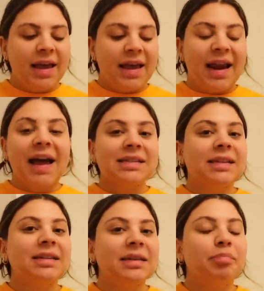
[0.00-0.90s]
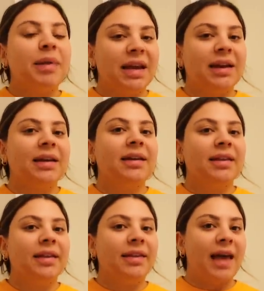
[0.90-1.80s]
it hasn't been
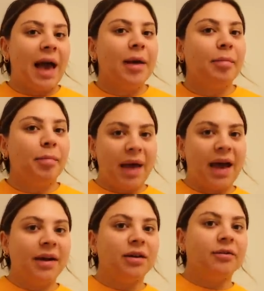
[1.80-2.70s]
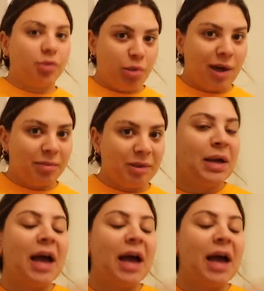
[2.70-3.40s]
that bad of a problem.